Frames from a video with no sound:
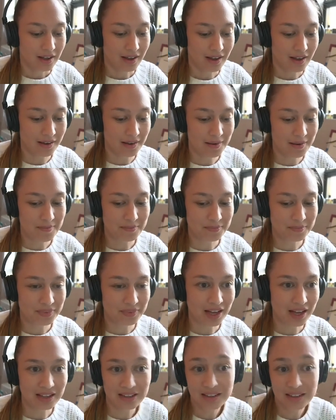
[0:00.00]

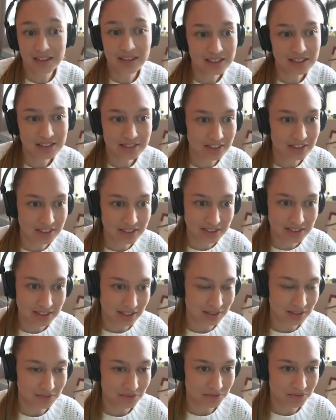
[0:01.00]
And then I started
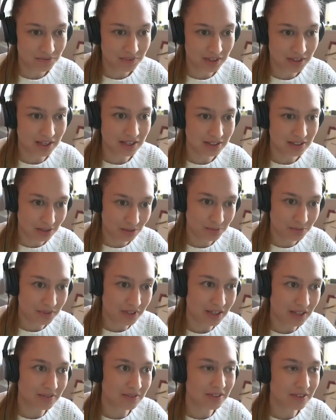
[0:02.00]
kind of getting
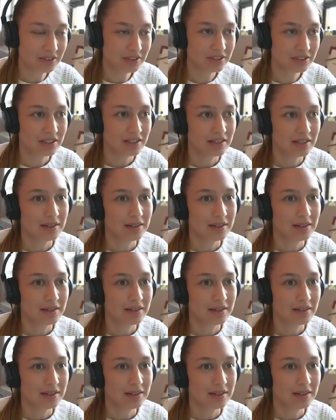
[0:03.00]
subscribers.